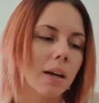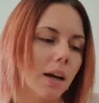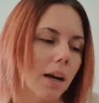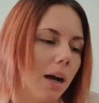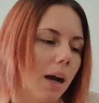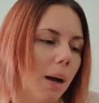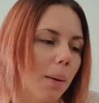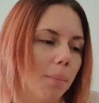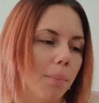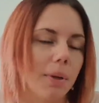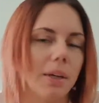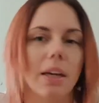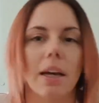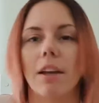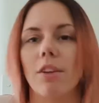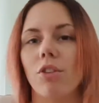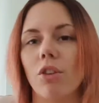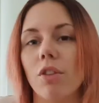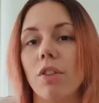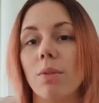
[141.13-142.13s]
But
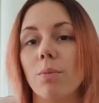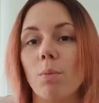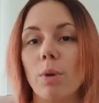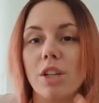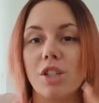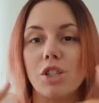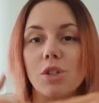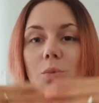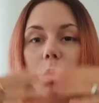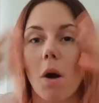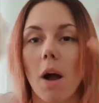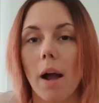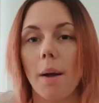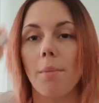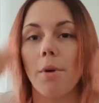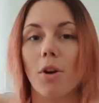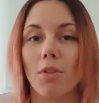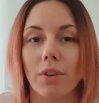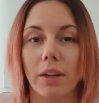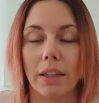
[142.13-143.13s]
yeah, so which is why
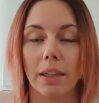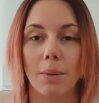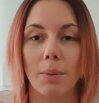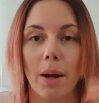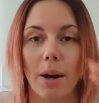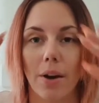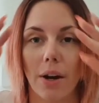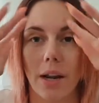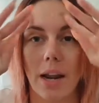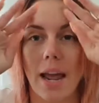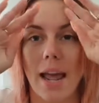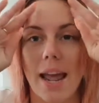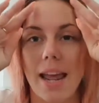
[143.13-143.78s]
I'm not really wearing